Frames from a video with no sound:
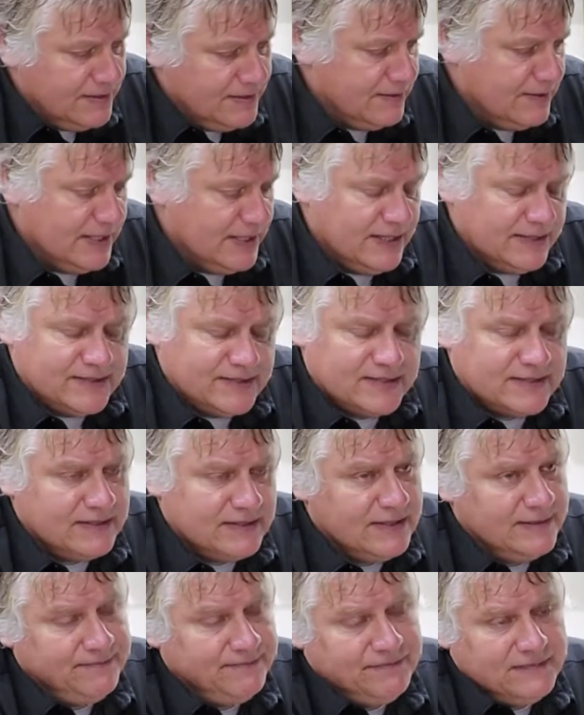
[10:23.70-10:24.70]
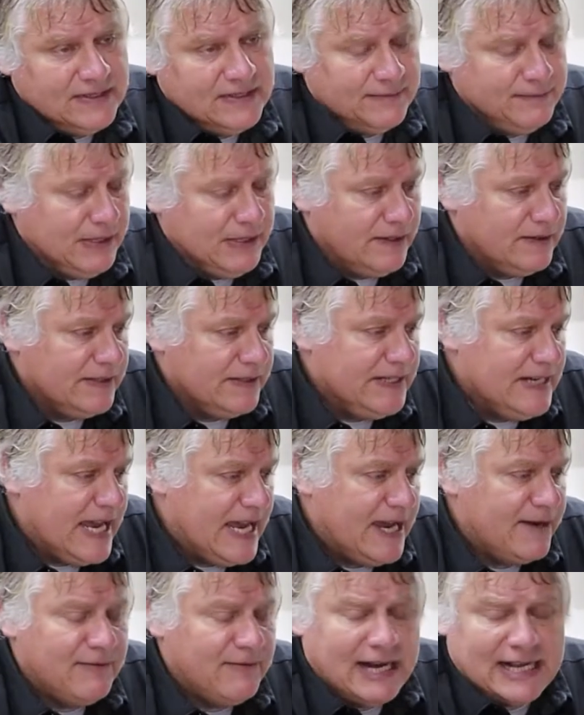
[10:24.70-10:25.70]
It's apparently
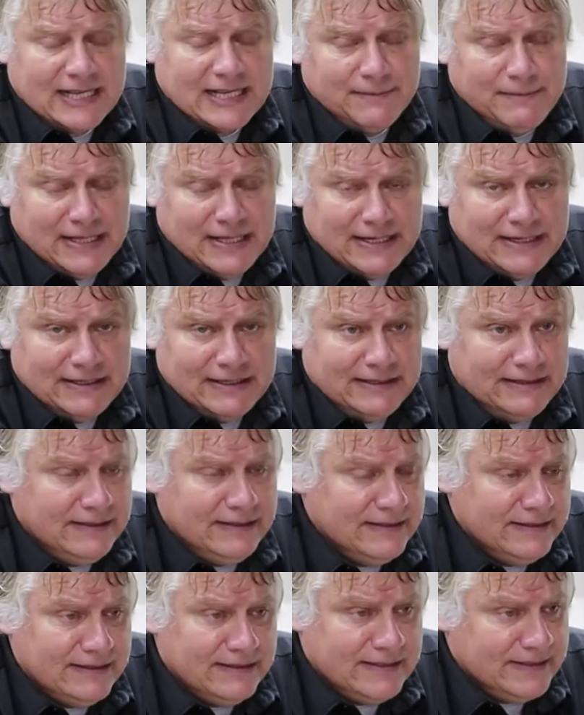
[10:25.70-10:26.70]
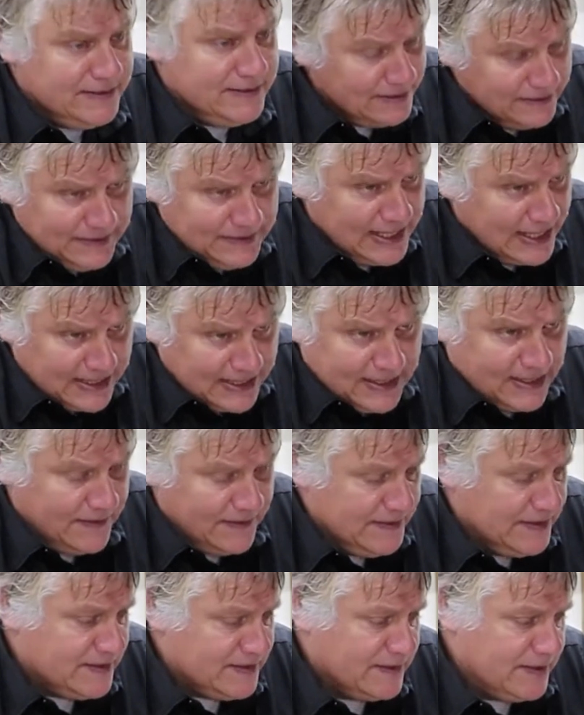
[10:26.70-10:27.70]
not recommended to do that,
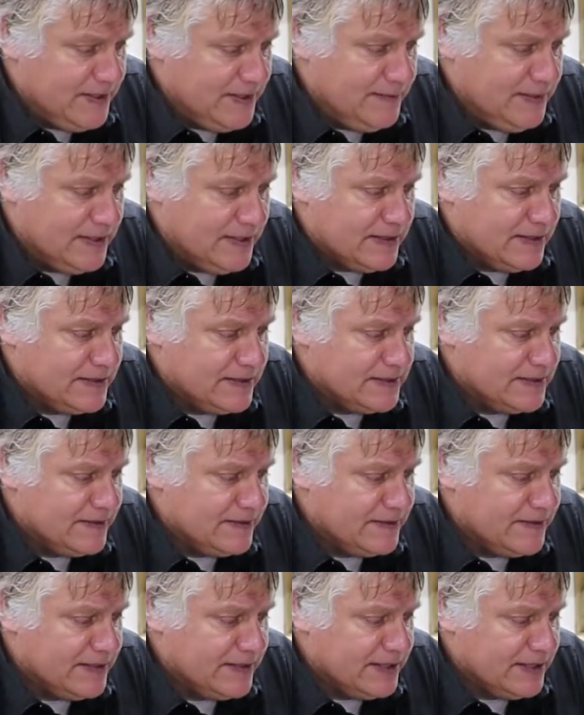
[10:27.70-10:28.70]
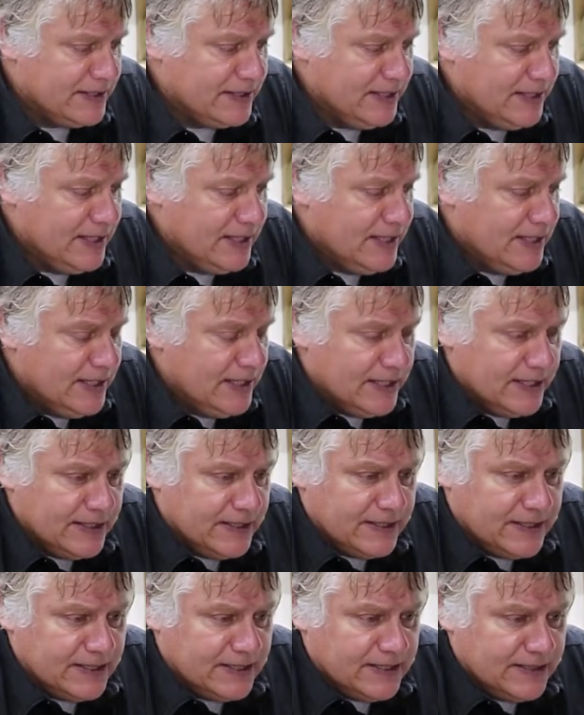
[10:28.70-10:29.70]
obviously, because of the
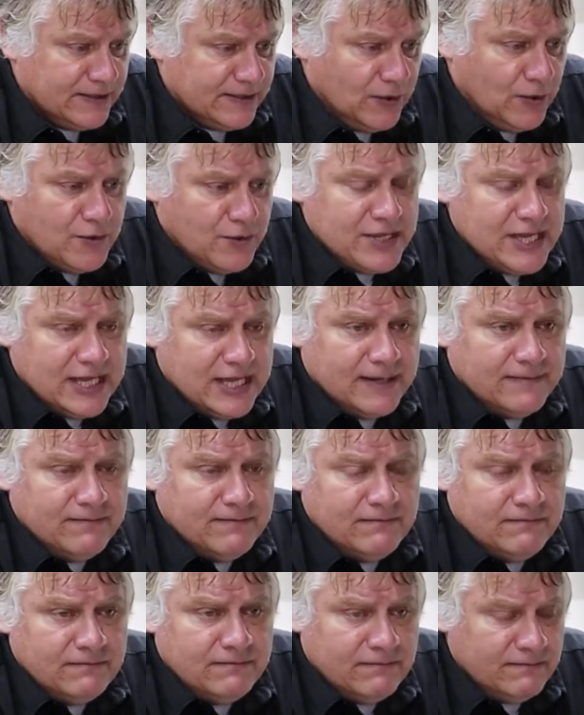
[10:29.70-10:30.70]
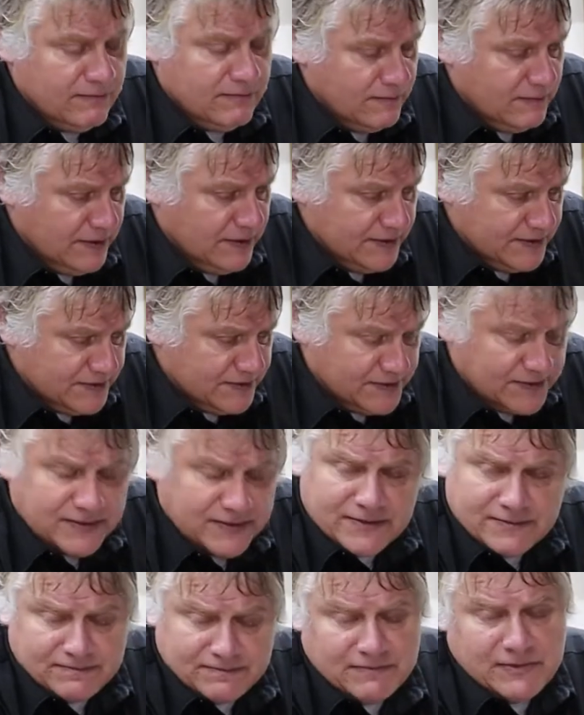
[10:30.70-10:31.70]
OEM
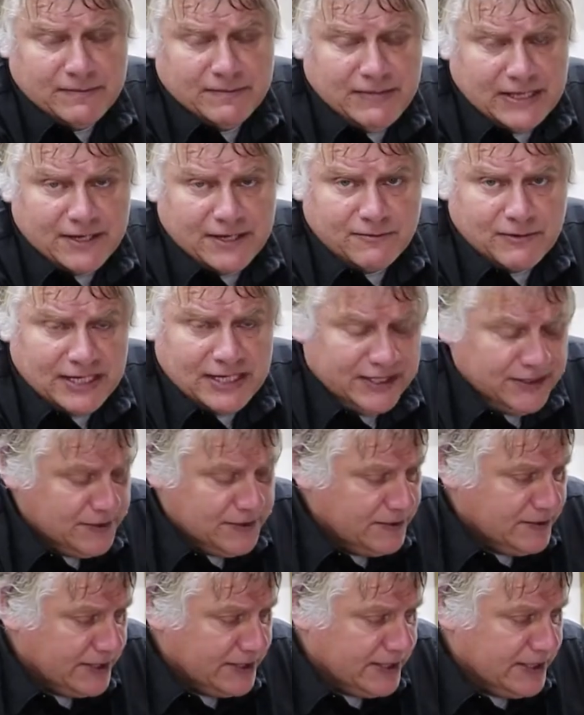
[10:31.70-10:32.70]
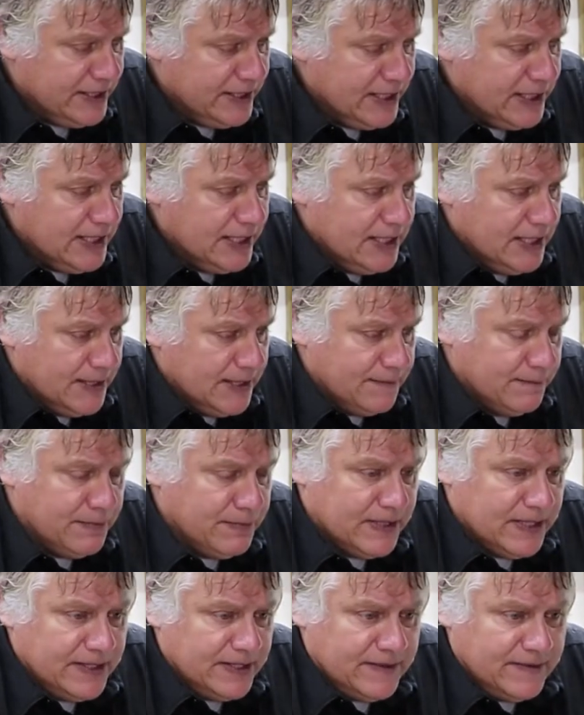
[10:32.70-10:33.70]
is the better way of doing it.
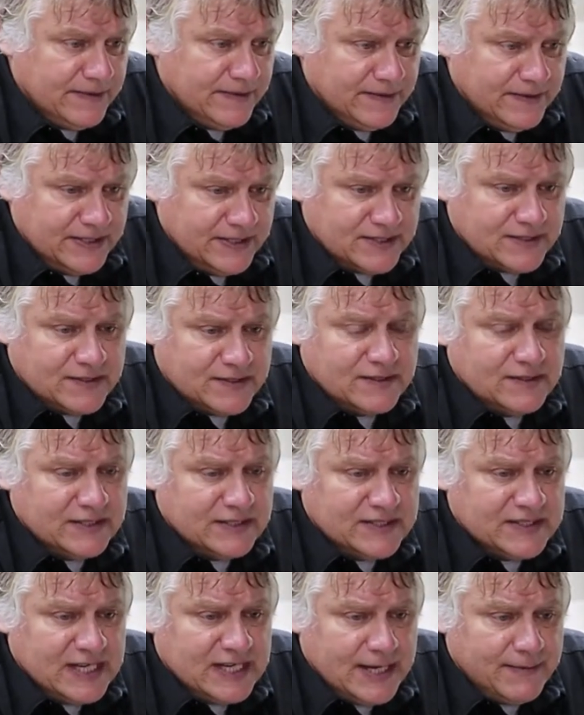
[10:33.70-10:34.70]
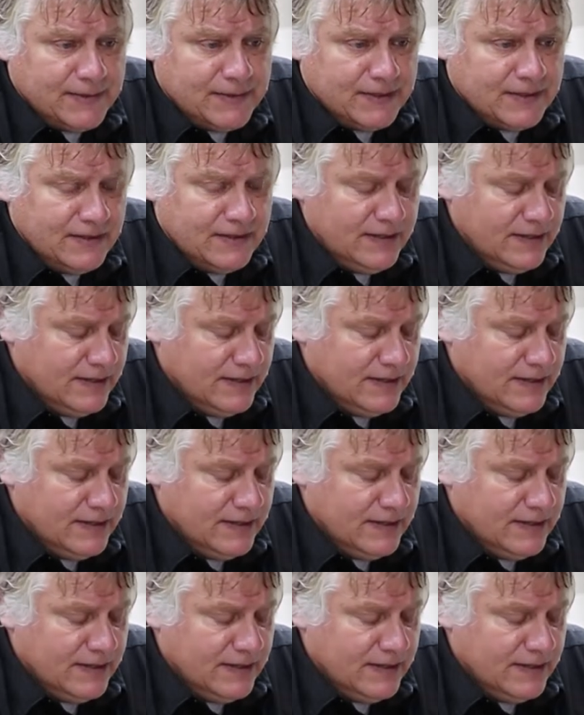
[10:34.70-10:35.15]
But this LeSabre